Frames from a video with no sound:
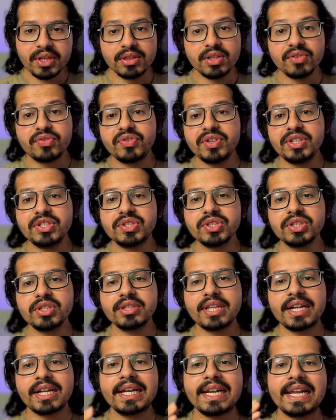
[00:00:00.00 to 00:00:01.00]
the
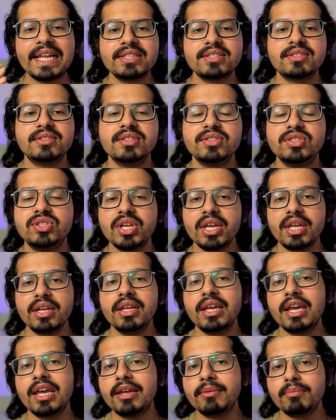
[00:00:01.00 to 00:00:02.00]
feature that lets the
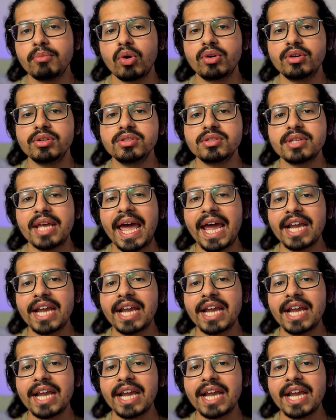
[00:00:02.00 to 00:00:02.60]
Gen AI models